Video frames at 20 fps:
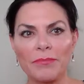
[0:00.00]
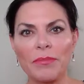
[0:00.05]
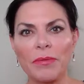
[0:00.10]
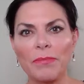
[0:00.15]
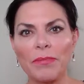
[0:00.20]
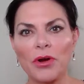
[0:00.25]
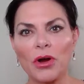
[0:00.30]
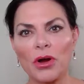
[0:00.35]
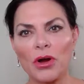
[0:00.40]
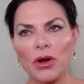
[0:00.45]

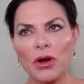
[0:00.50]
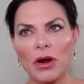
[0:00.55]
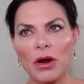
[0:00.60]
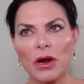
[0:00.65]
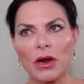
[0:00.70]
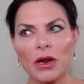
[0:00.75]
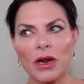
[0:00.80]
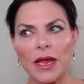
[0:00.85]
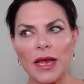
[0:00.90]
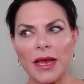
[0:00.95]

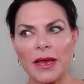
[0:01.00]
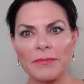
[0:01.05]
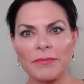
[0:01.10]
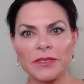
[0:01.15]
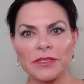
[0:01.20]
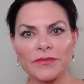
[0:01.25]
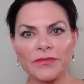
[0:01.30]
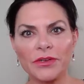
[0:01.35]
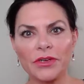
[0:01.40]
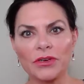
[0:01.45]
park
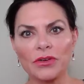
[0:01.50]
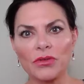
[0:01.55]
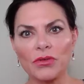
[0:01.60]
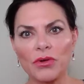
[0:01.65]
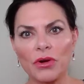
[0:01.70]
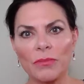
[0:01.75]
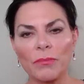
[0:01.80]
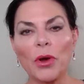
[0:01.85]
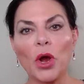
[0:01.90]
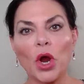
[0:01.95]
atmosphere or a
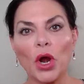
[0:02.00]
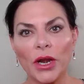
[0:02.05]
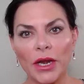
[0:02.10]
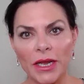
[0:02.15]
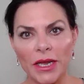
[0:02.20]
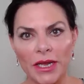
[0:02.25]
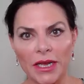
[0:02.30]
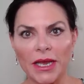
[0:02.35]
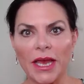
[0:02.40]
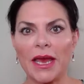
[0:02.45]

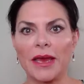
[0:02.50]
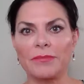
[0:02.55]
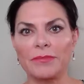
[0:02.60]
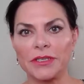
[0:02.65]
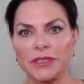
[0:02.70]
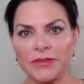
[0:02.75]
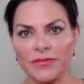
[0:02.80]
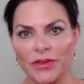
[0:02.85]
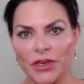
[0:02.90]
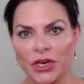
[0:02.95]
partying
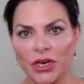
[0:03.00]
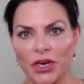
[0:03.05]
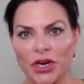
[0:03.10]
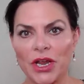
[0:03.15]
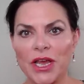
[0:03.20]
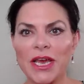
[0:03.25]
atmosphere.